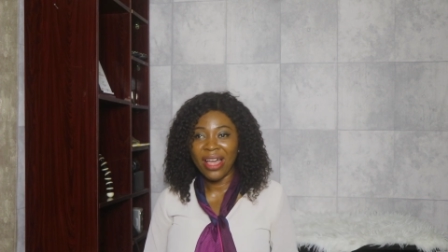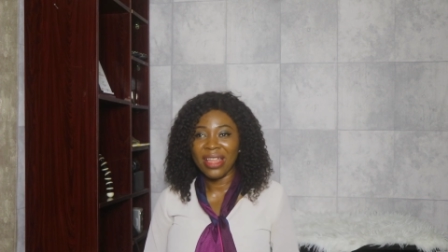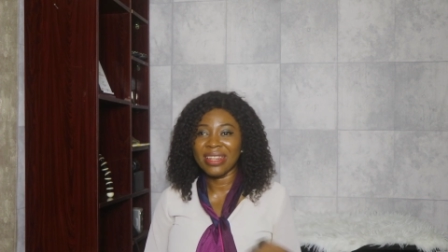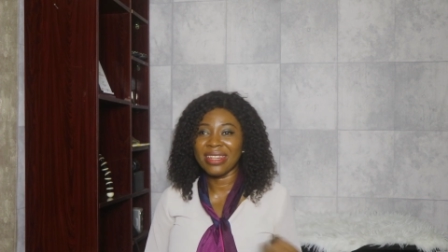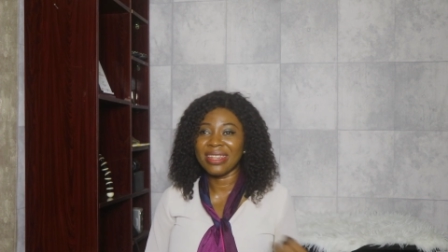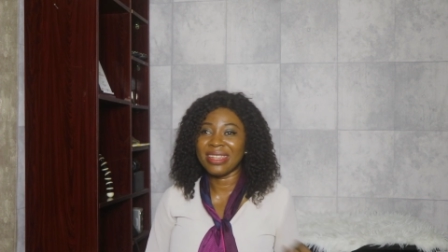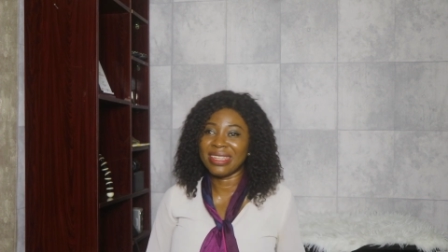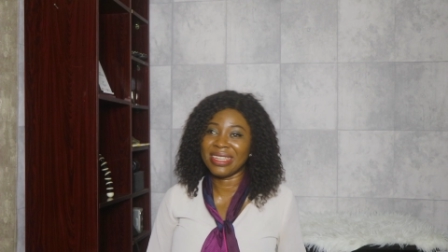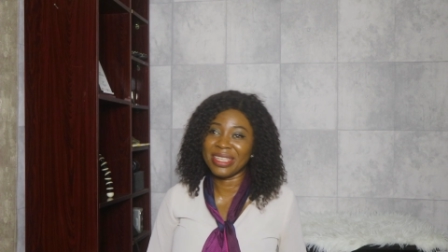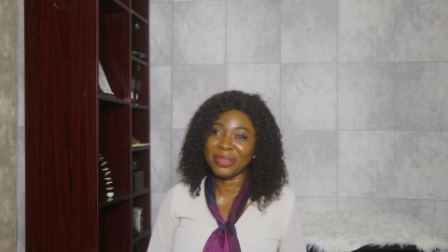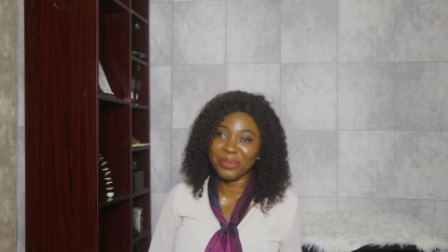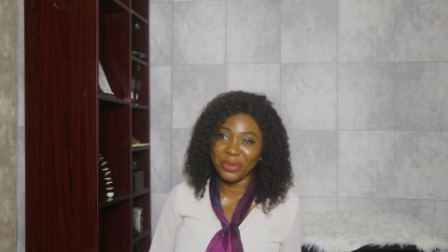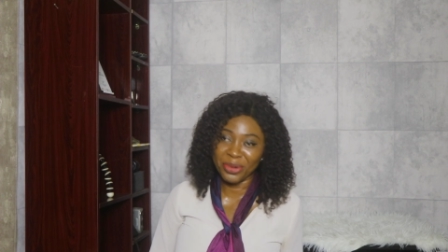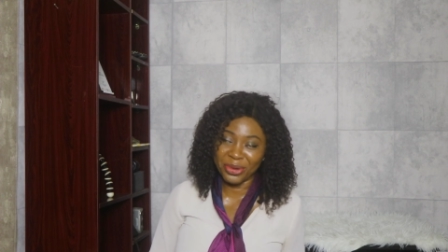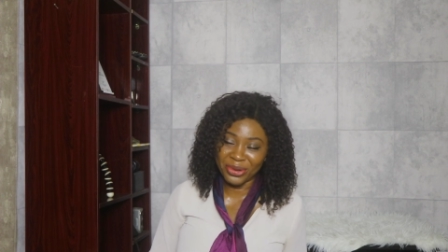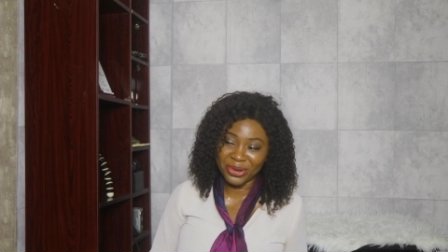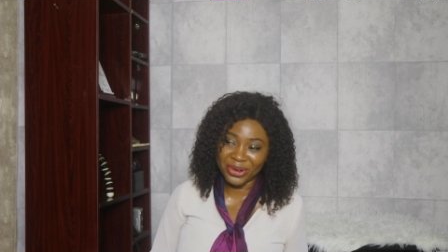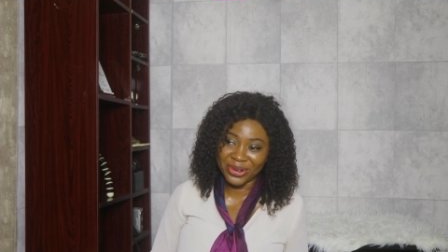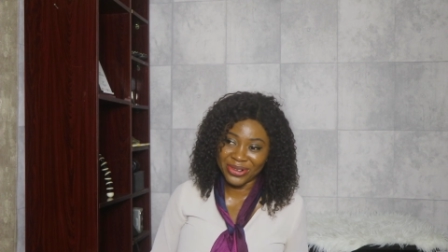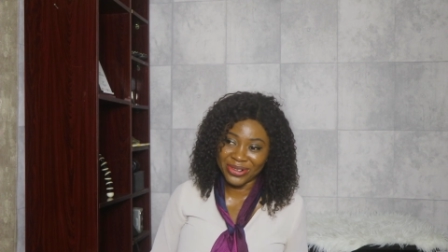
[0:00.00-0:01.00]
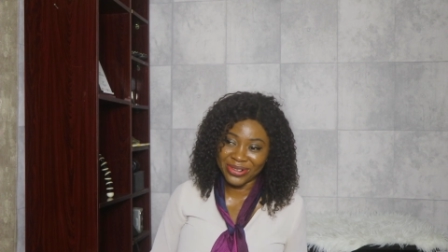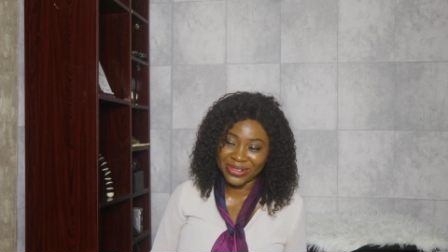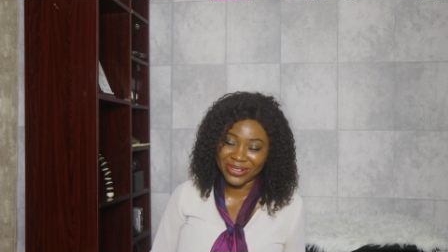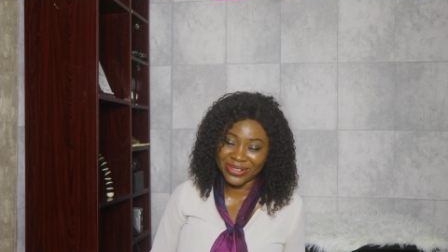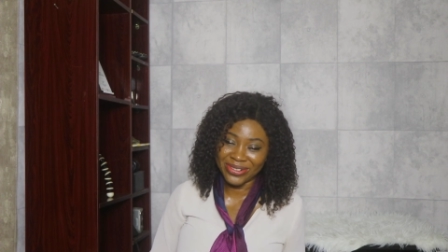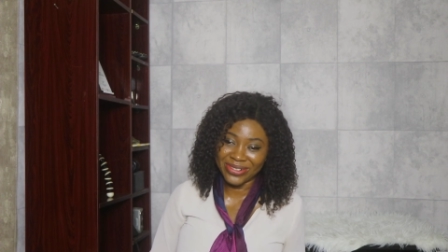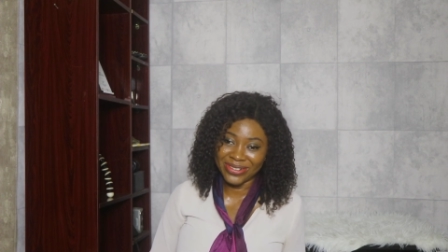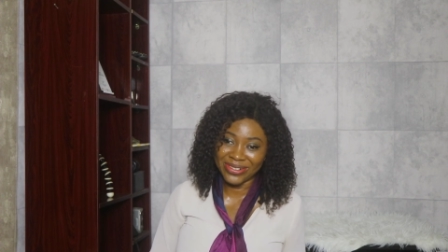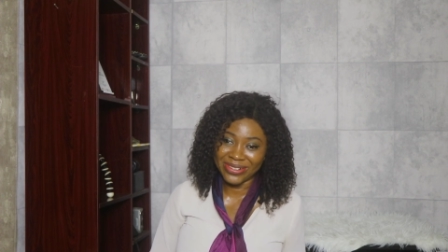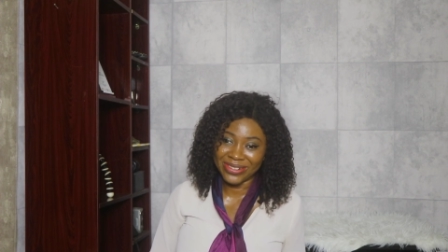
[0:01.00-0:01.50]
Libo,
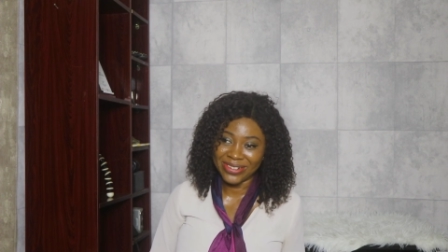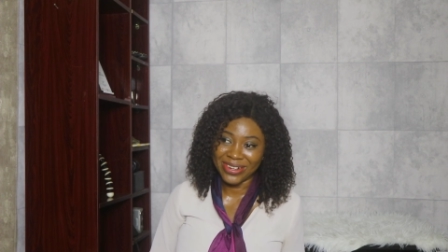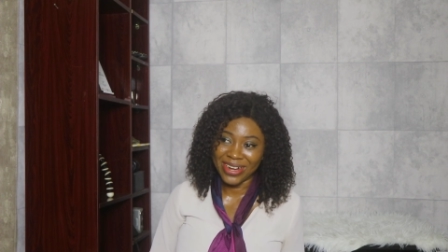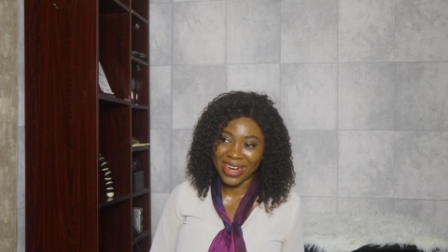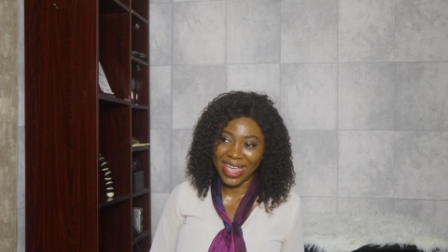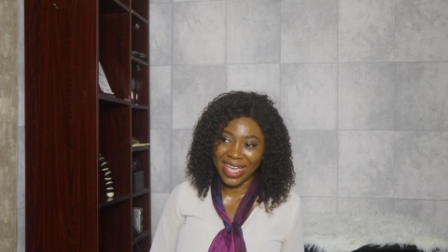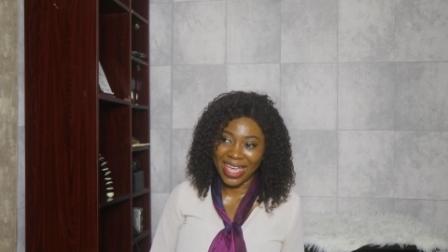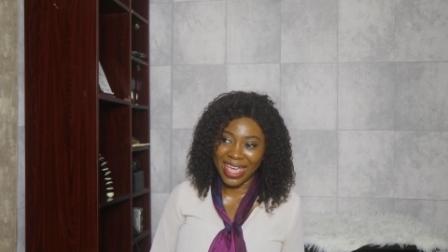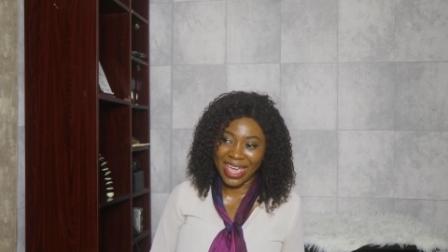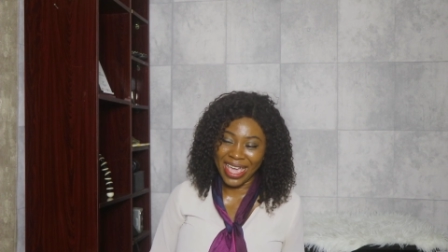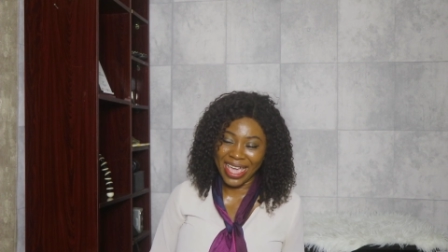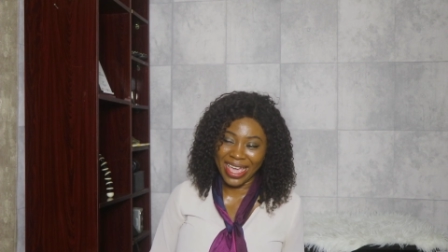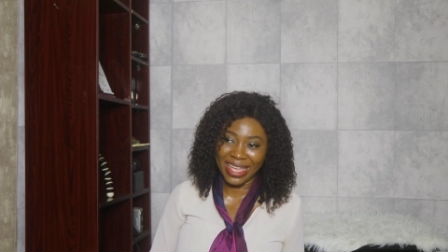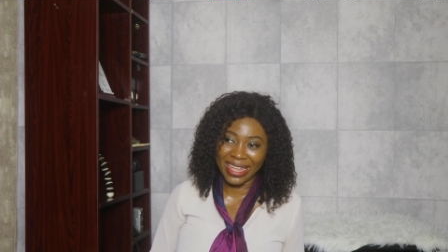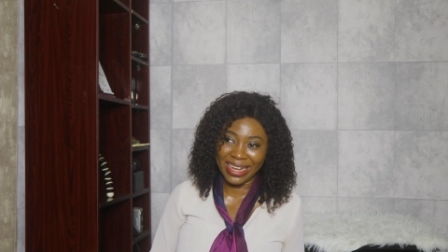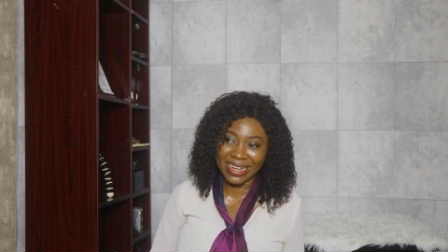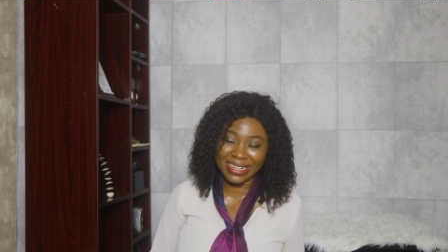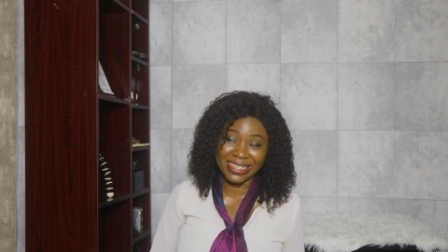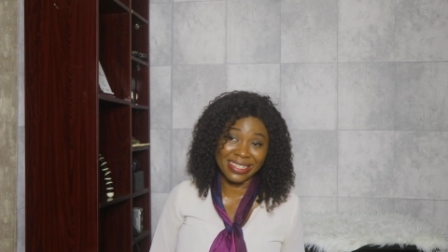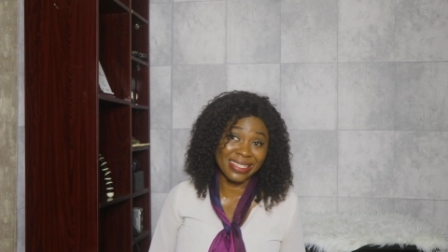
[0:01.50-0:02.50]
and